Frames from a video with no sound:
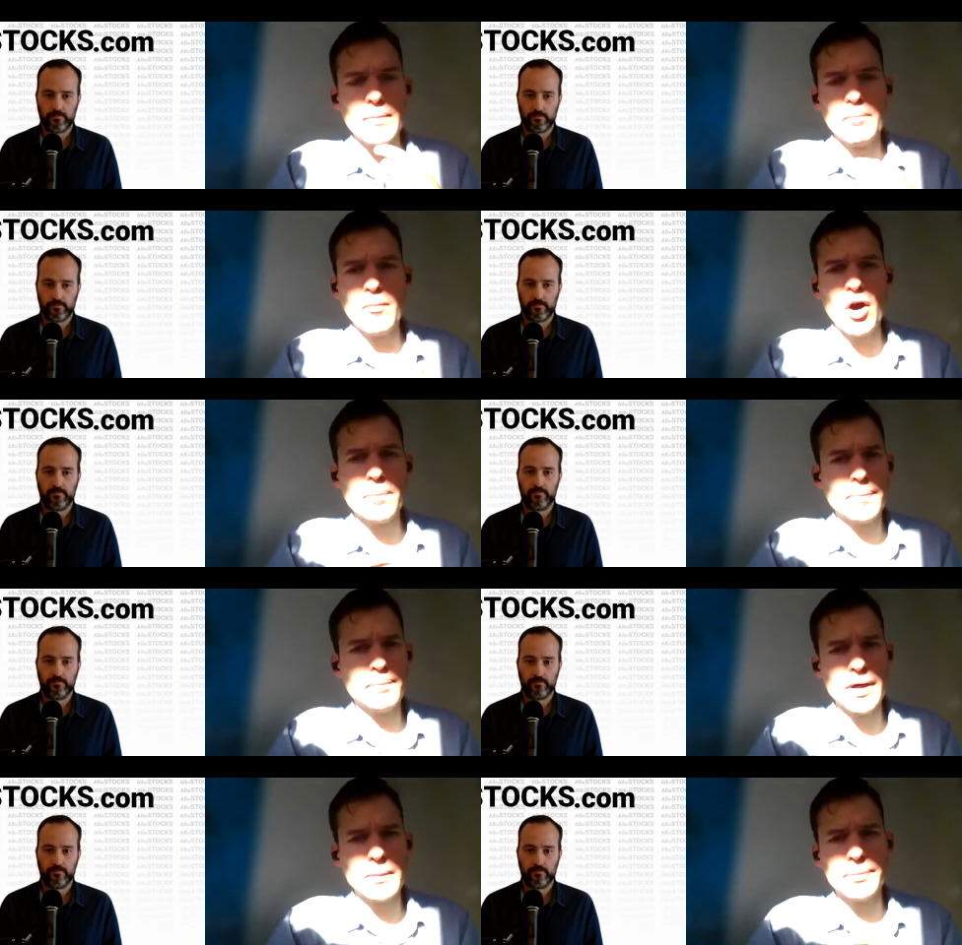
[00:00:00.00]

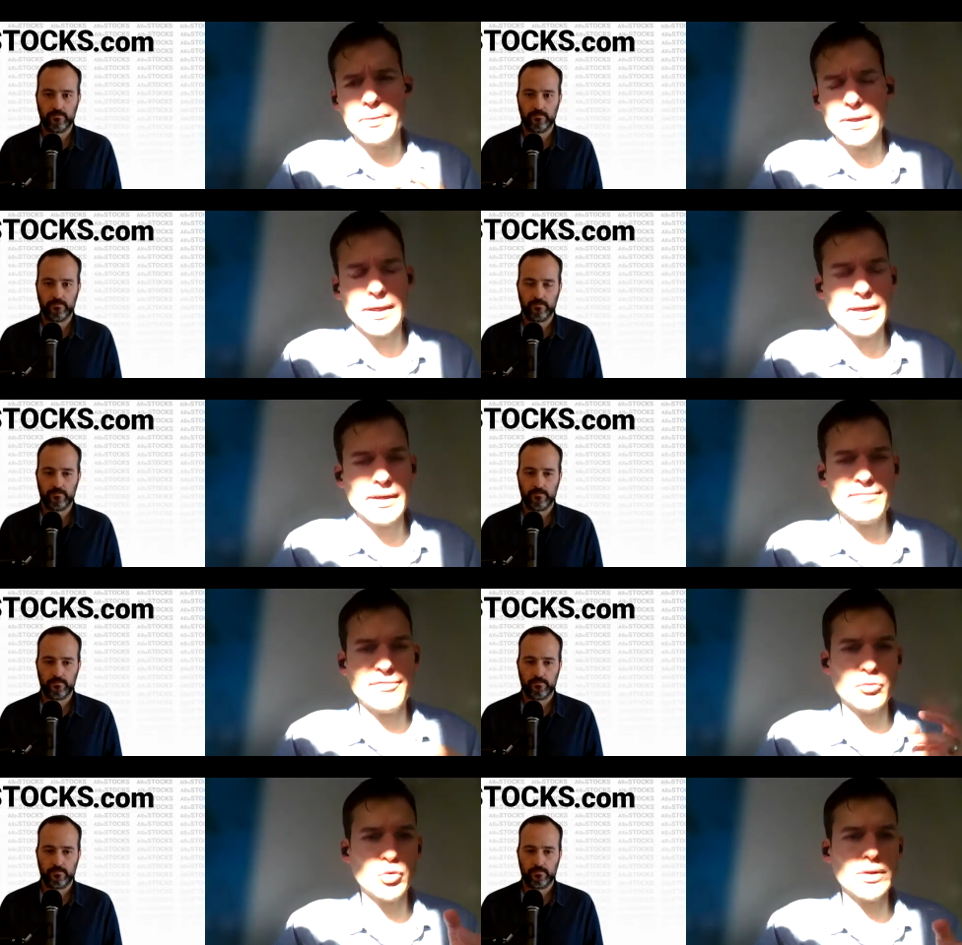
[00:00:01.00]
Speaker 1: MoPub uh,
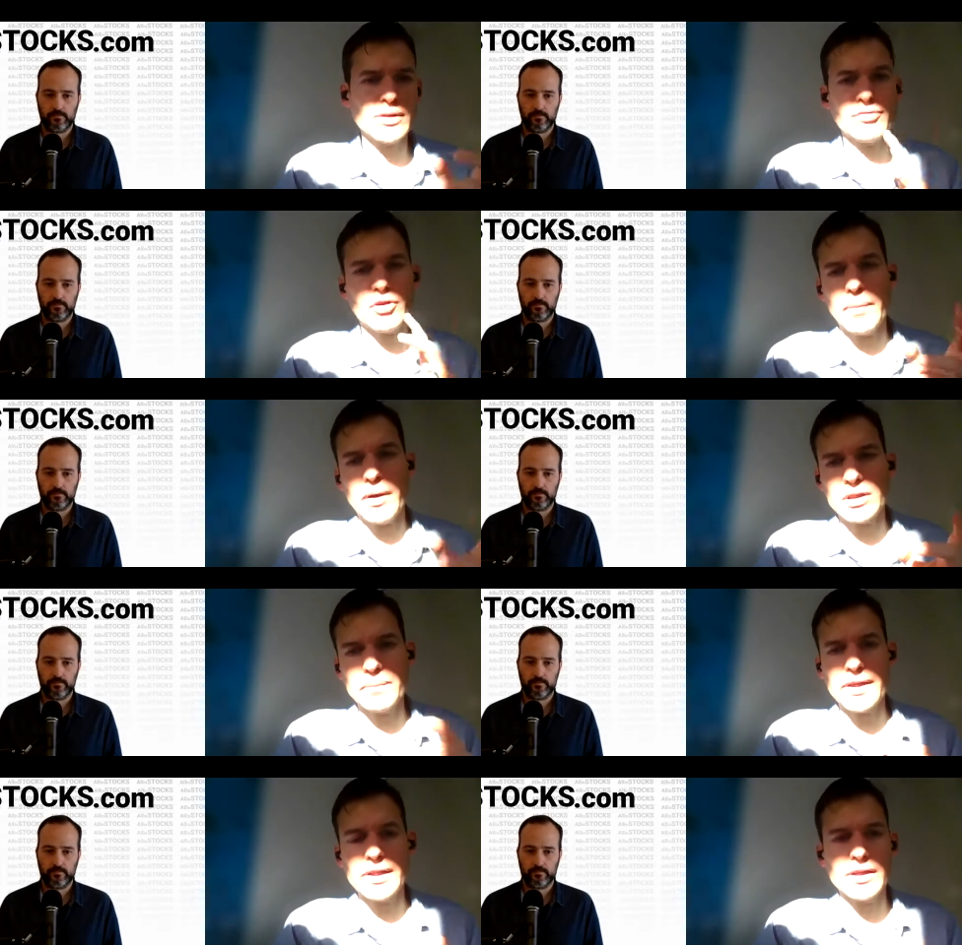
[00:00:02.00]
from Twitter for about a
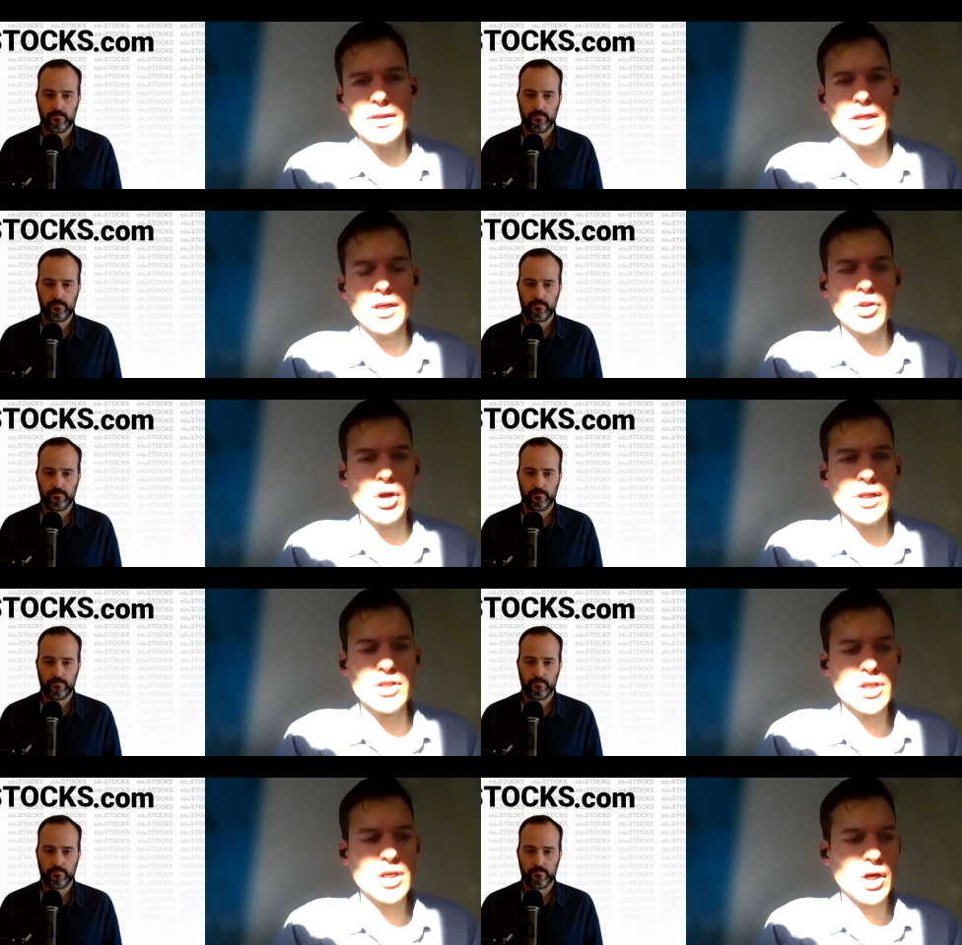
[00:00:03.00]
billion
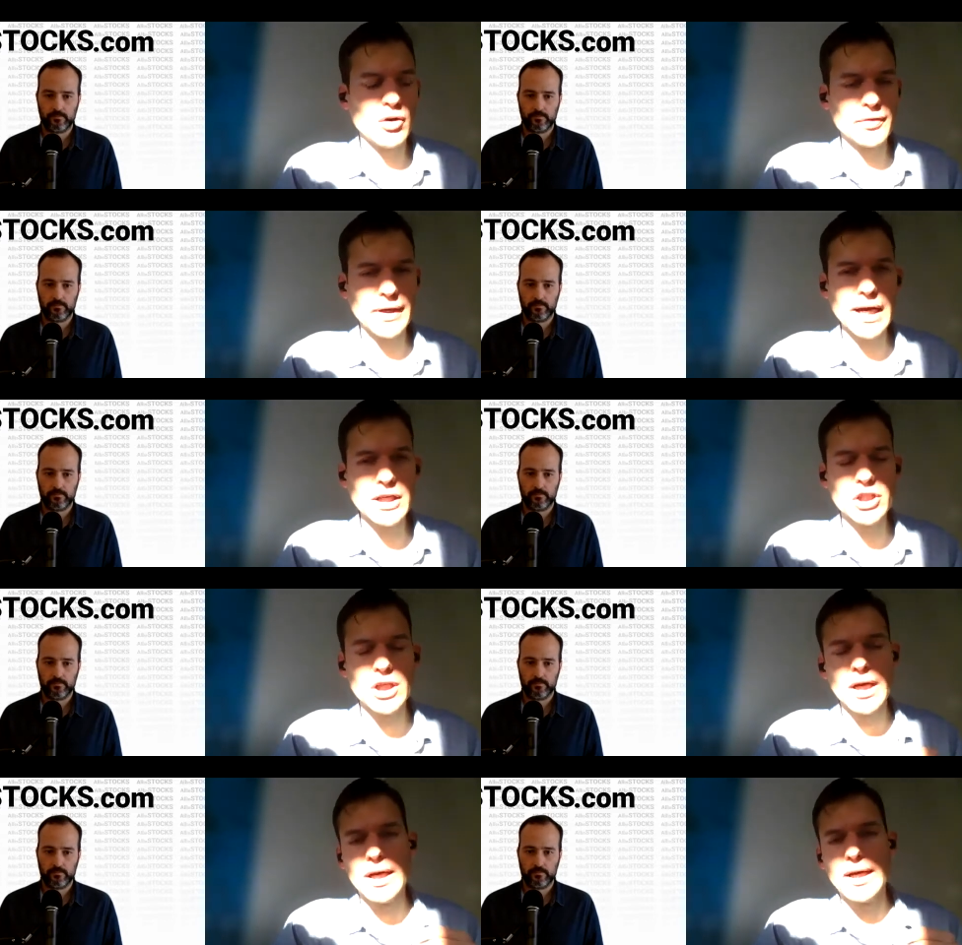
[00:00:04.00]
dollars of cash.
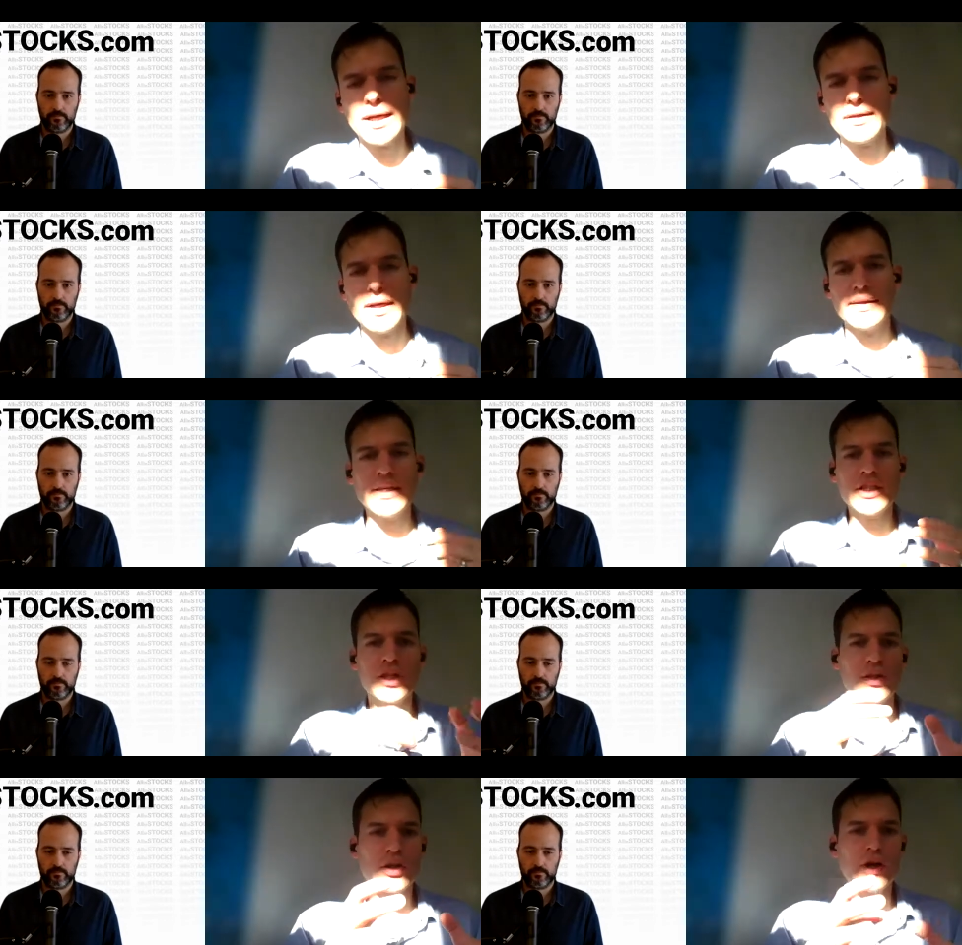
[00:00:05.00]
And this
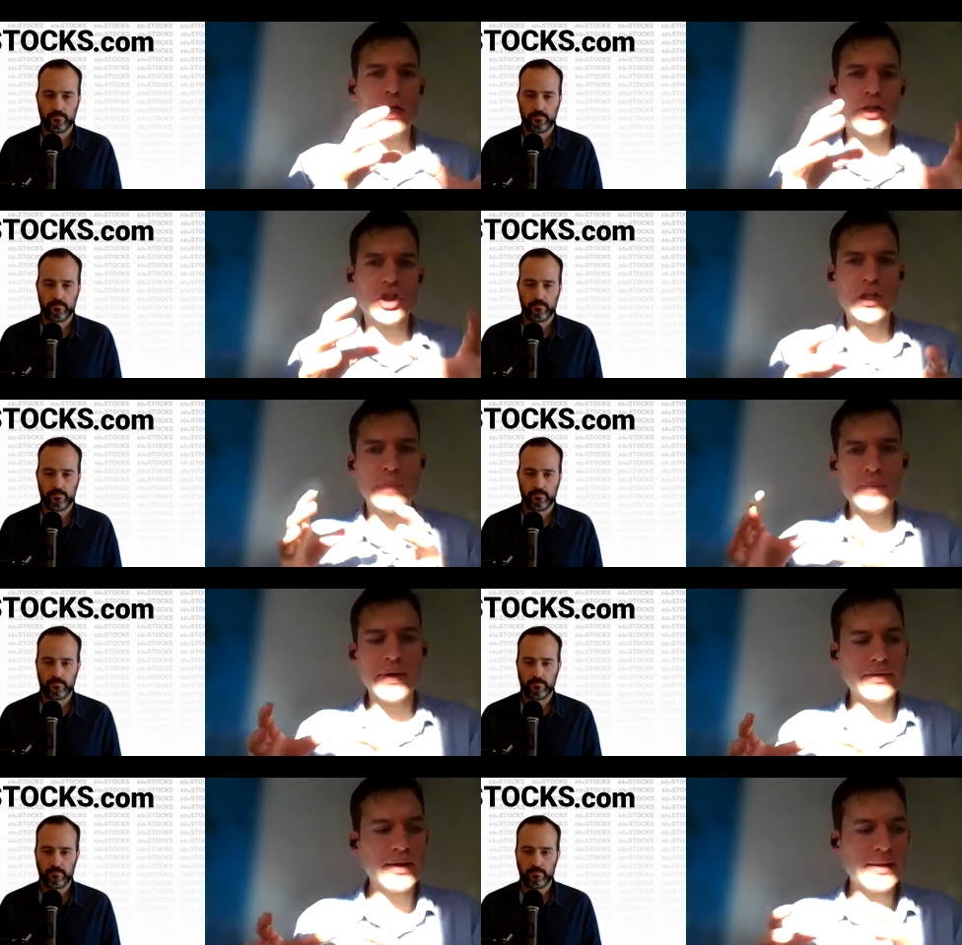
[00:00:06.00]
is going to
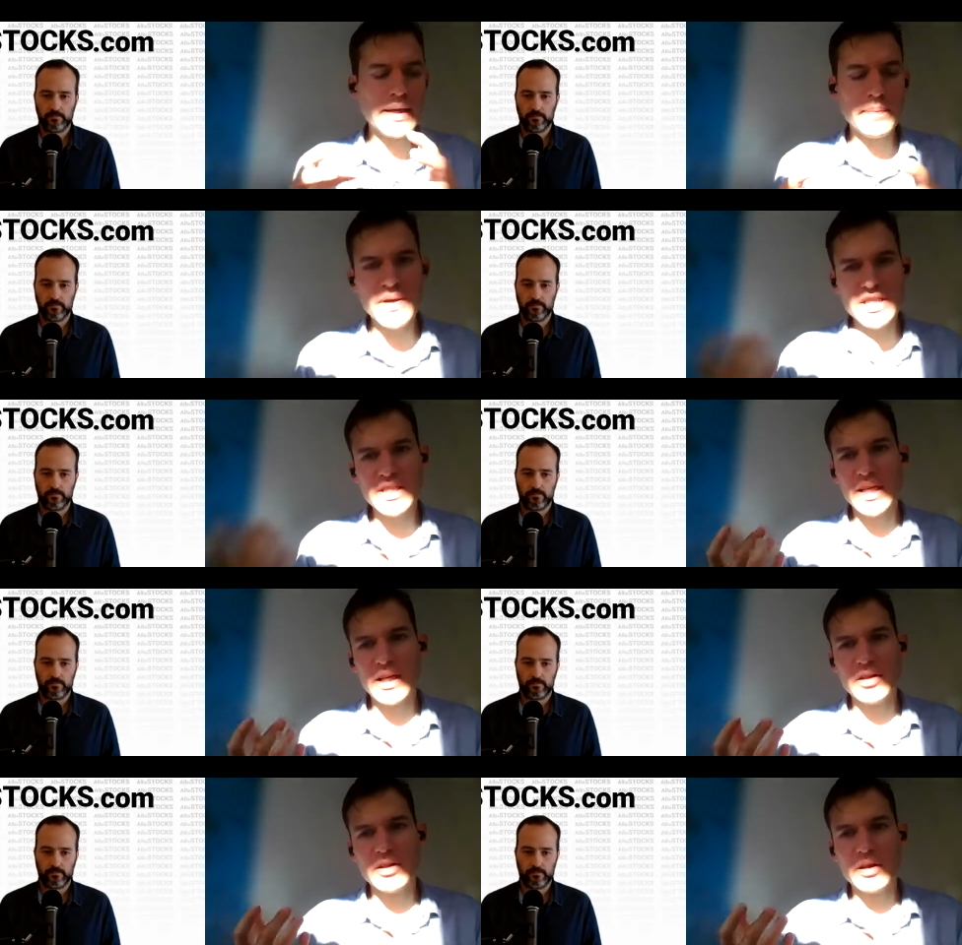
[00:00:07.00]
supplement their business
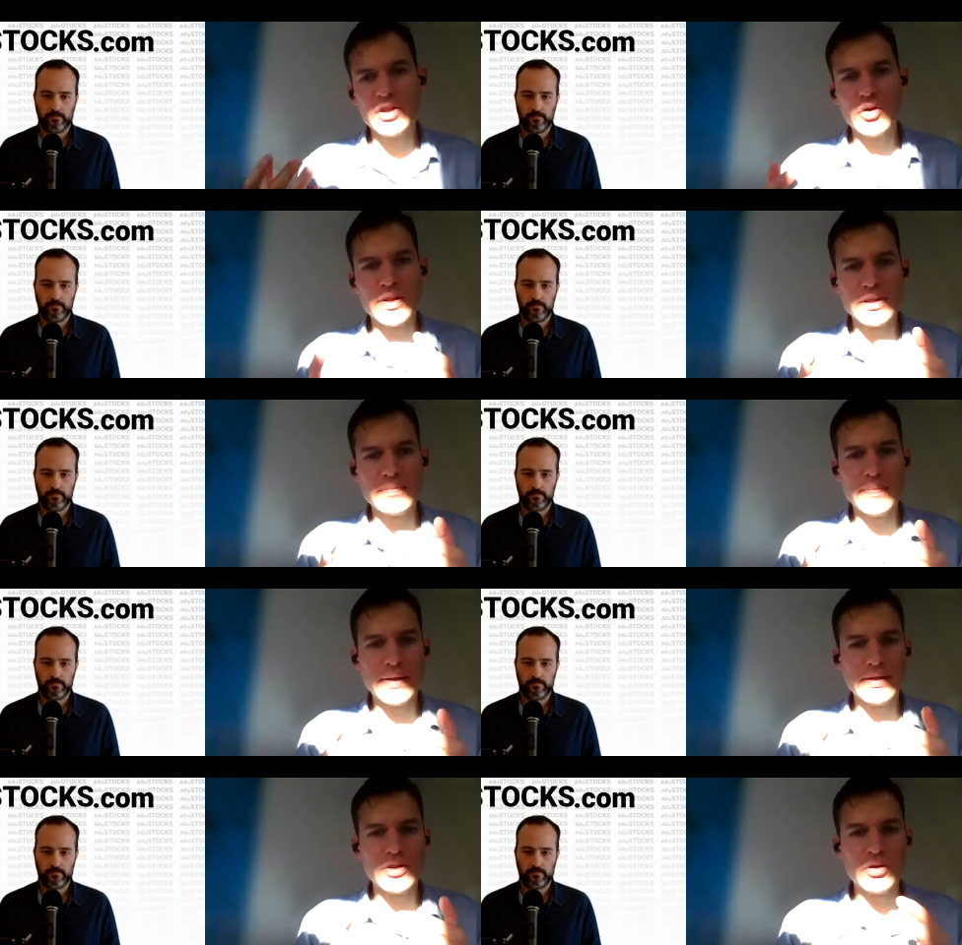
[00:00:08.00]
side. So it's
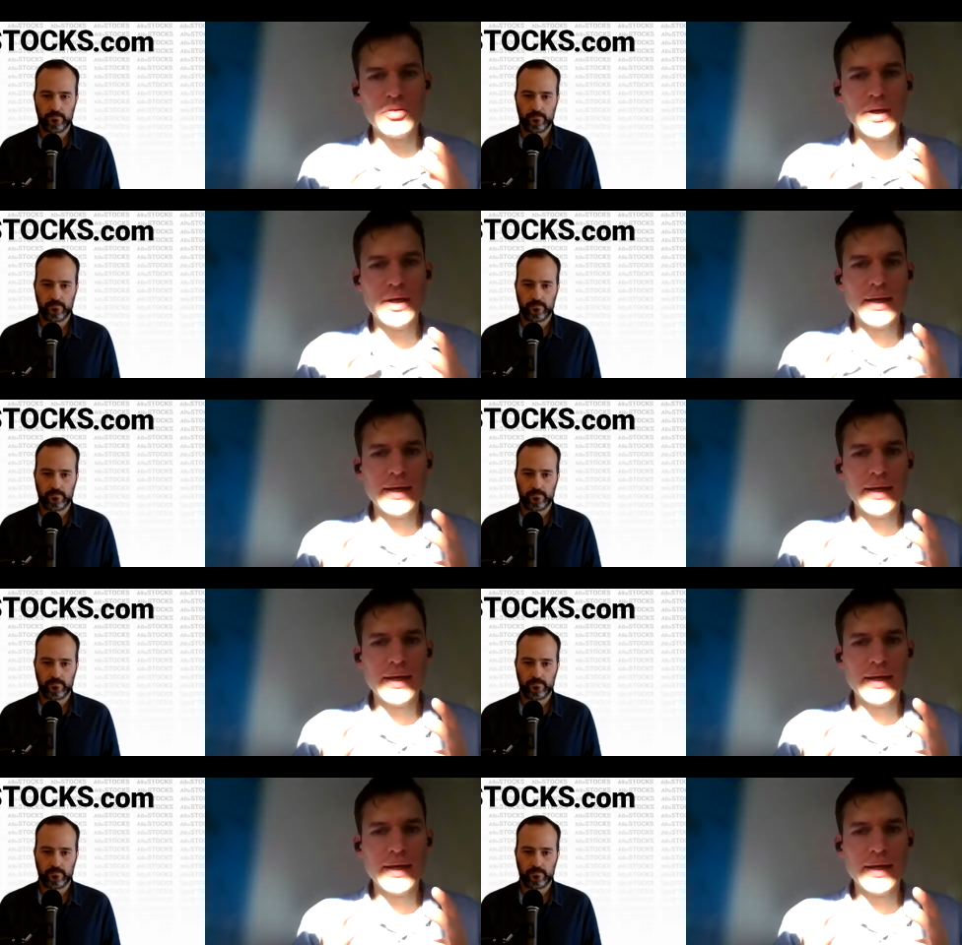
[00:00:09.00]
so